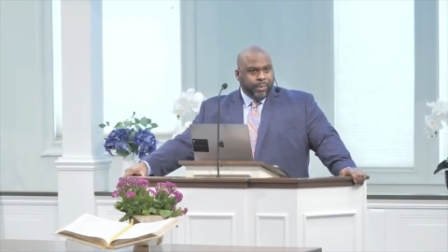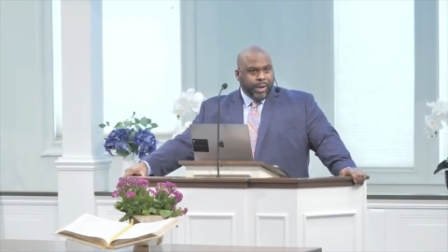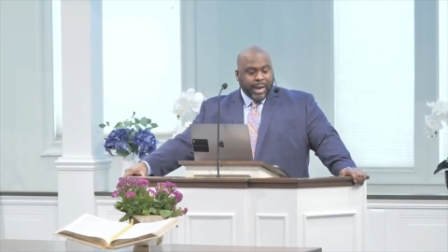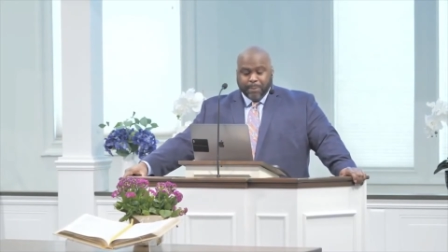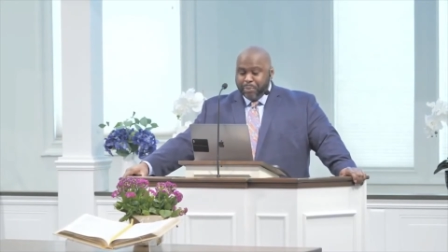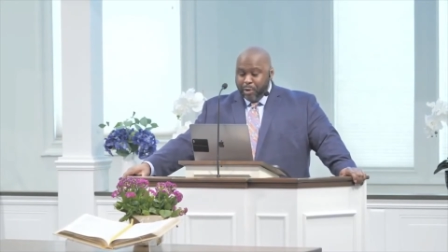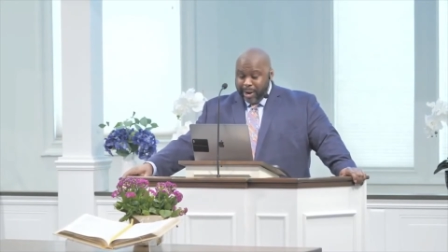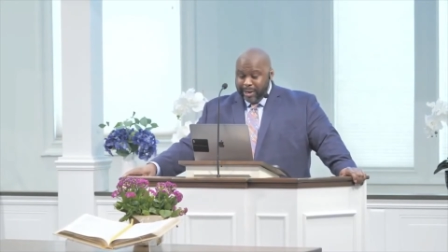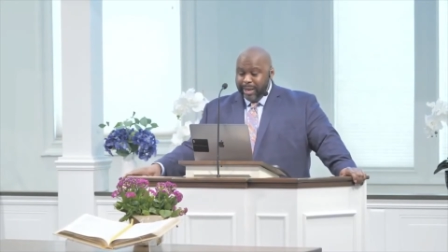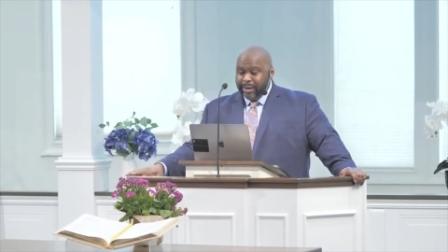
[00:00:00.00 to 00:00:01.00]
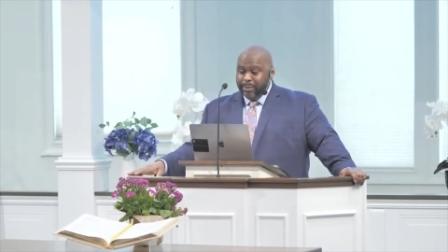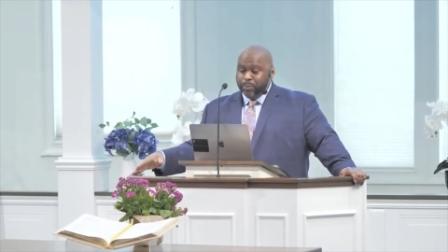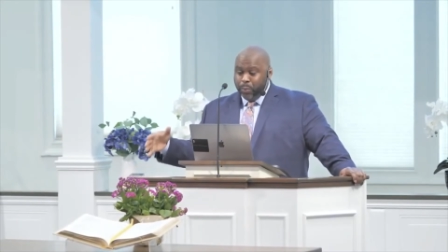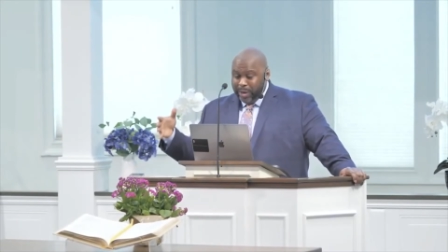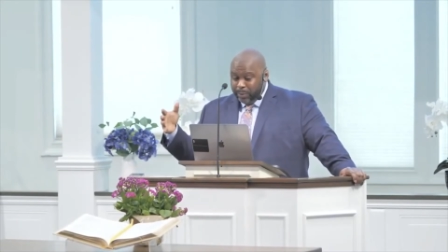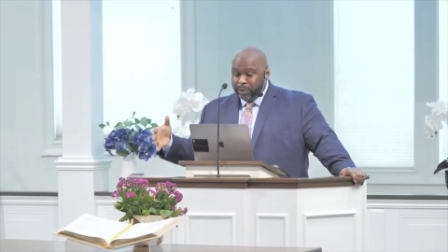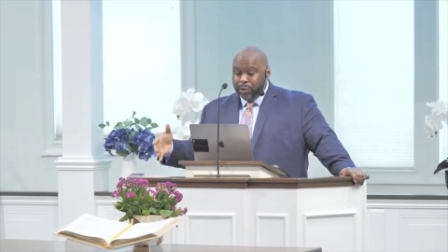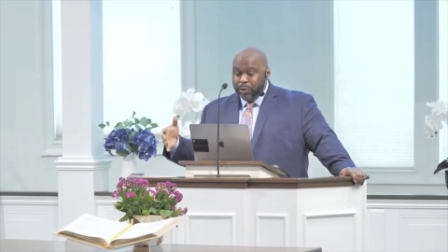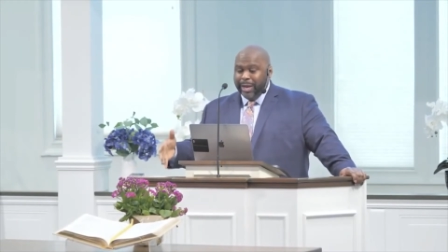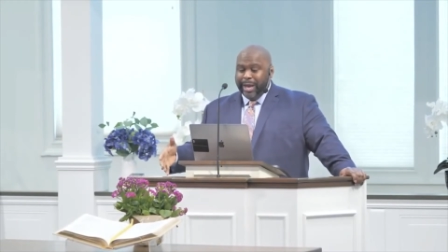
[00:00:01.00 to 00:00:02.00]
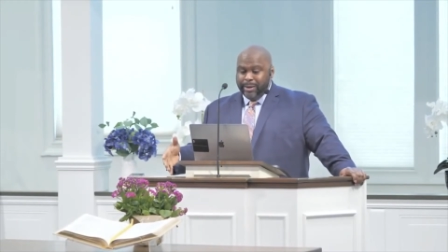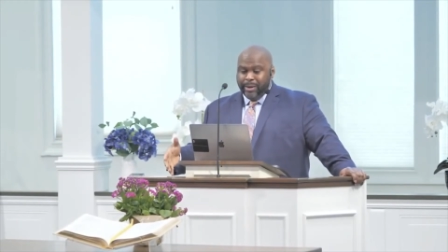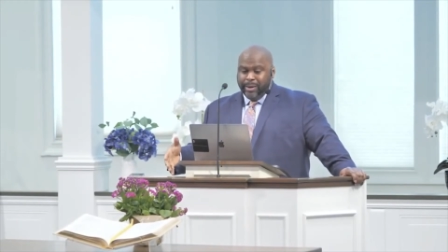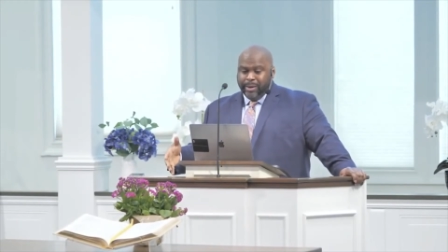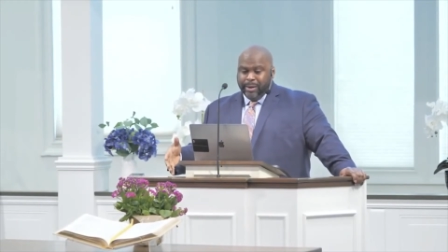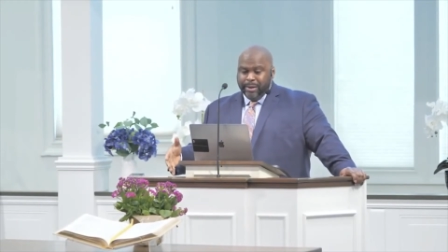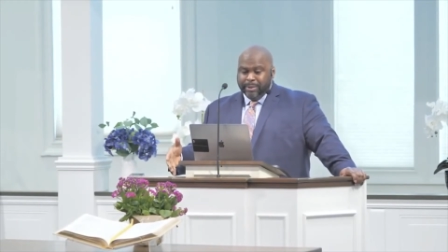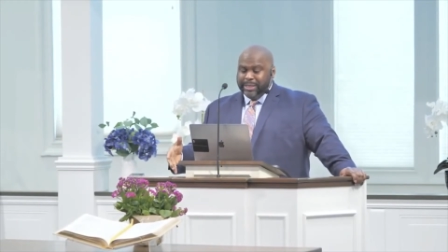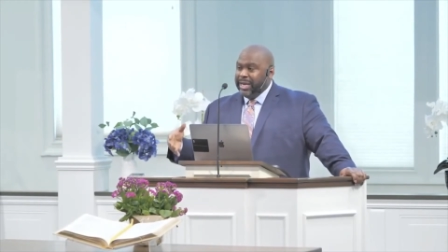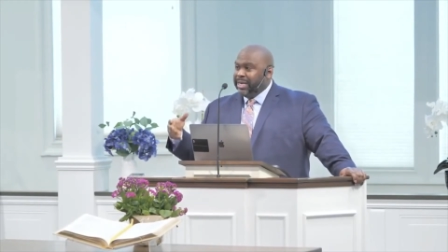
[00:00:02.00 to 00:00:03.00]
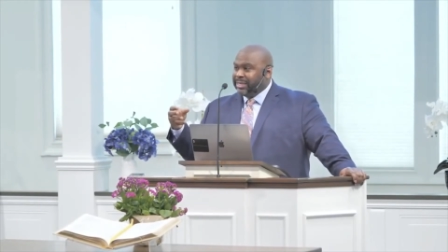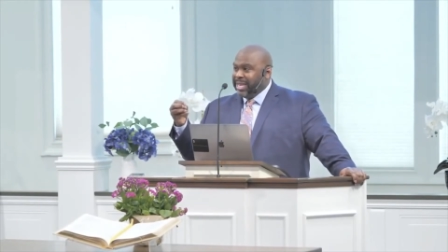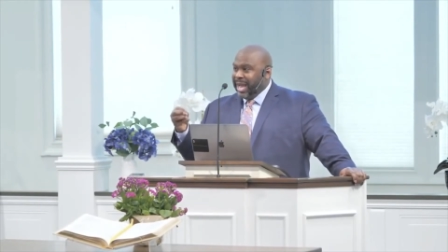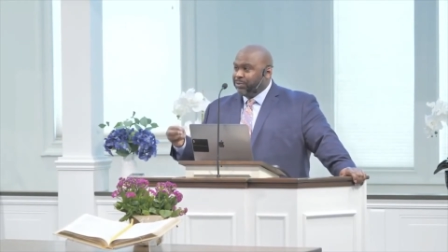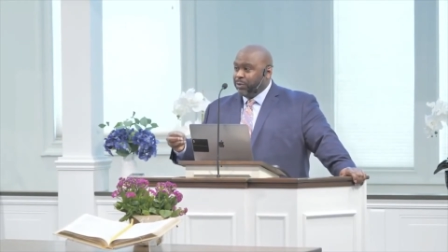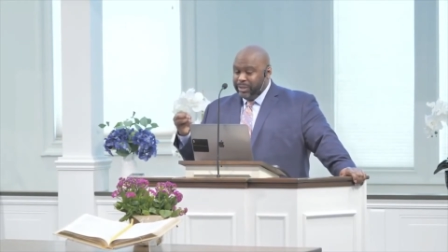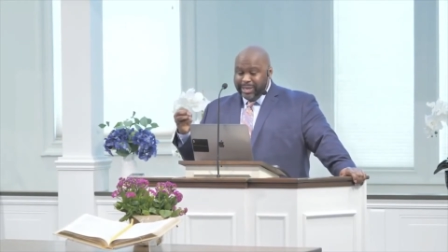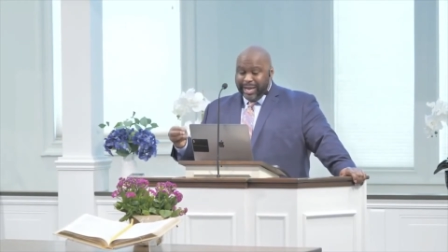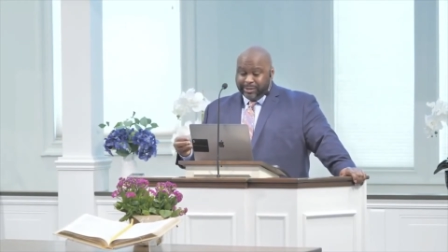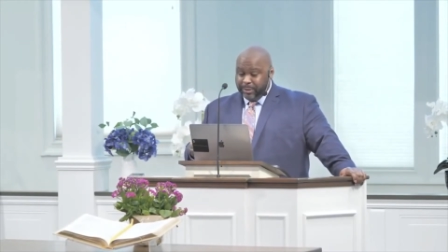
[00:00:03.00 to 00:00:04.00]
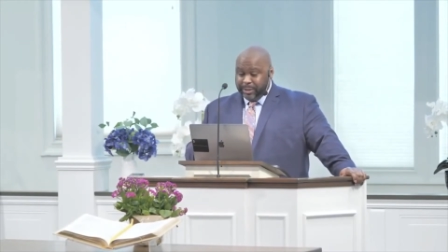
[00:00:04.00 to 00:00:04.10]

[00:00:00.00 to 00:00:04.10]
And I'm praying that we will do that. But these natural disasters,